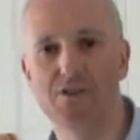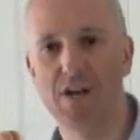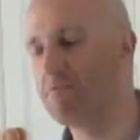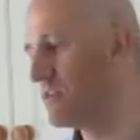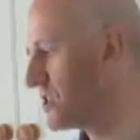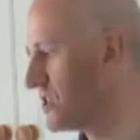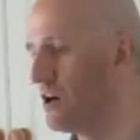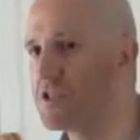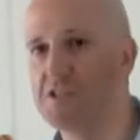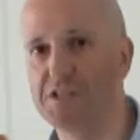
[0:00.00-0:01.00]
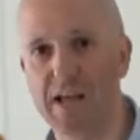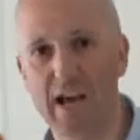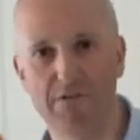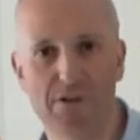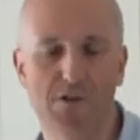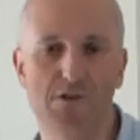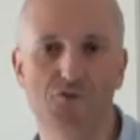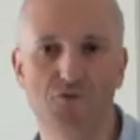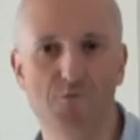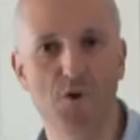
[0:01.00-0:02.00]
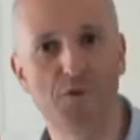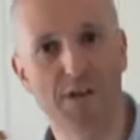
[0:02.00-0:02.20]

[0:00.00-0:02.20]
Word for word: generally starts in this area because we remove the